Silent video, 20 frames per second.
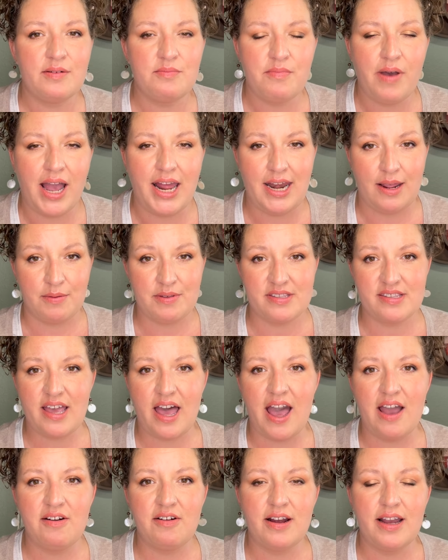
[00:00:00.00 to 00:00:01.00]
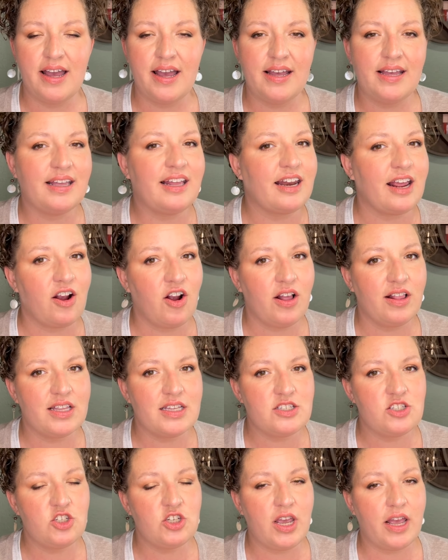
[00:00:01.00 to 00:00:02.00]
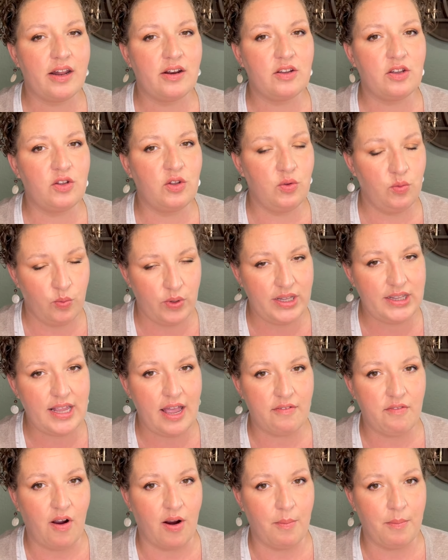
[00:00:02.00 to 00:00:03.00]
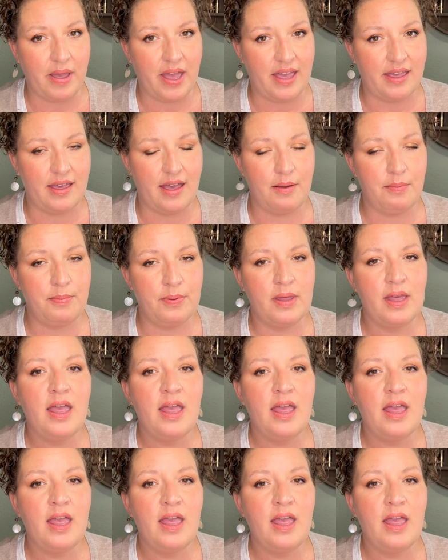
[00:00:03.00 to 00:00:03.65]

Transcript: My name is Kyra and here on this channel, we love our makeup,